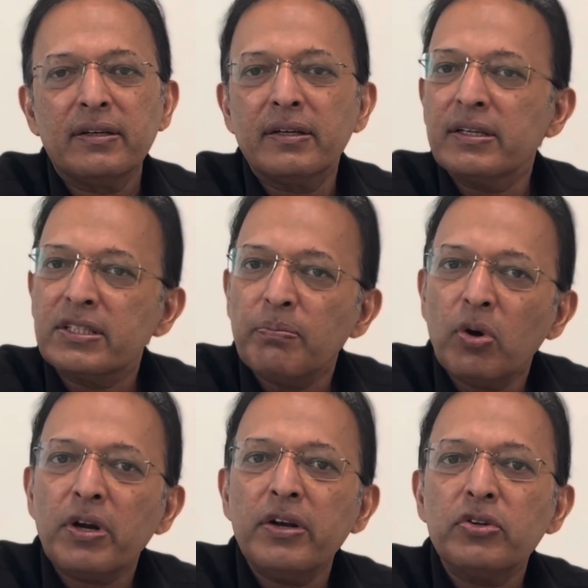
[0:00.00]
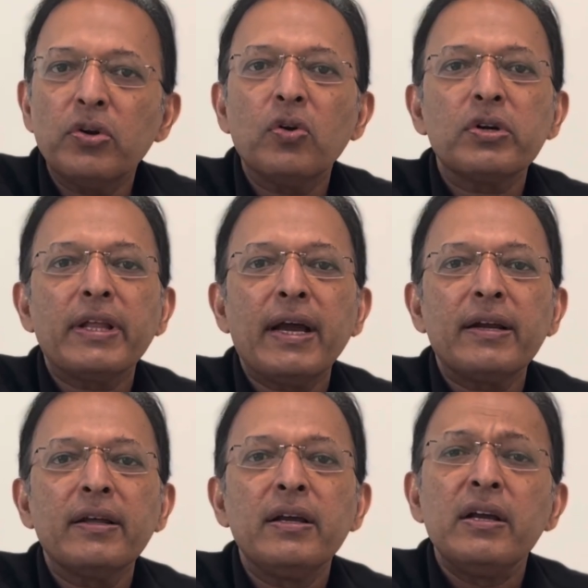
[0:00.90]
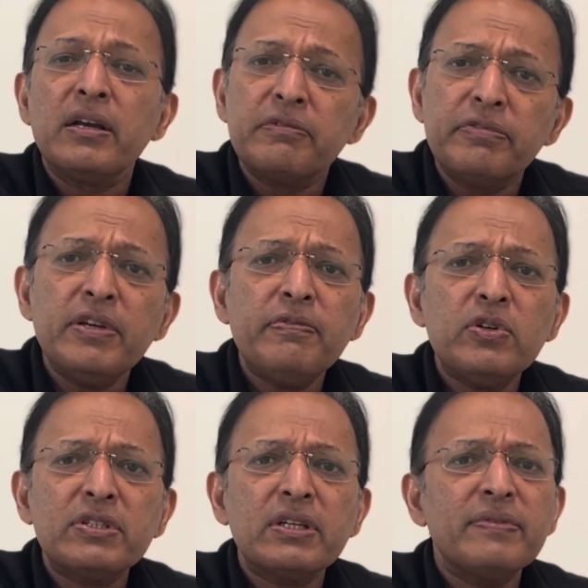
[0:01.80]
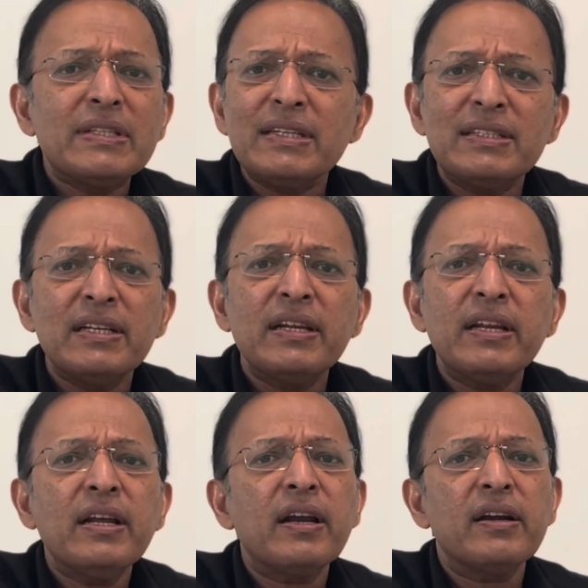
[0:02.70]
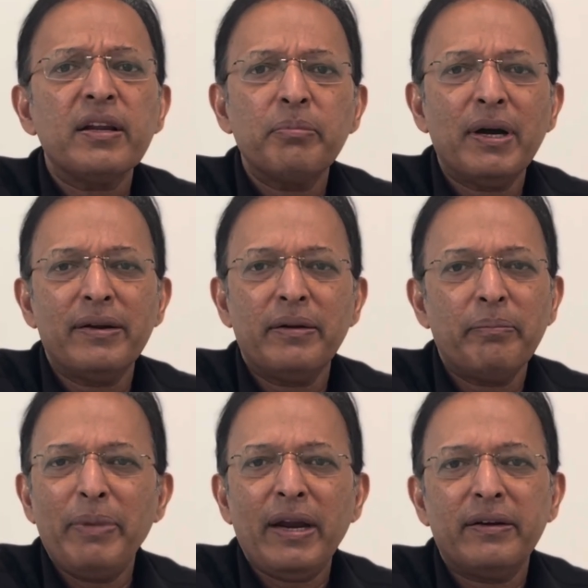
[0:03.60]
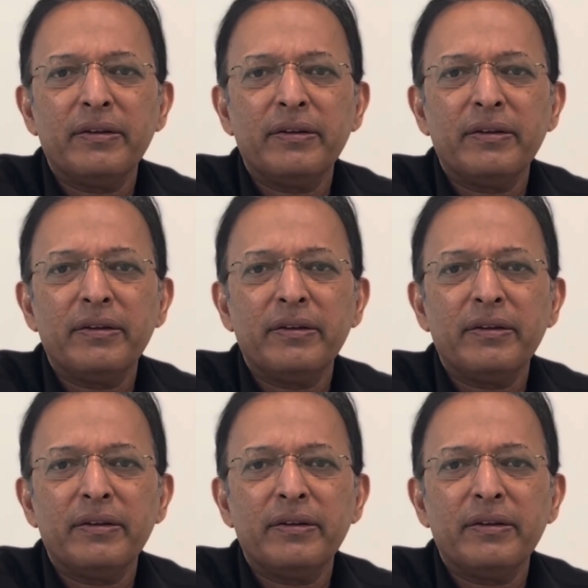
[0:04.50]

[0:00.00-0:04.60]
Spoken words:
it's important to note that fee for service isn't inherently bad.